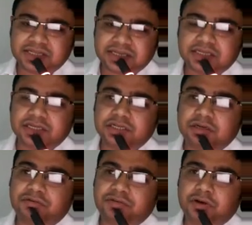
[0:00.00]

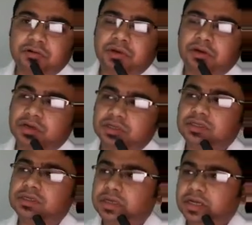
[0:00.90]
cessation of NO
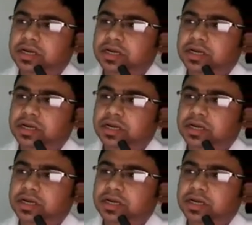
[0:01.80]
because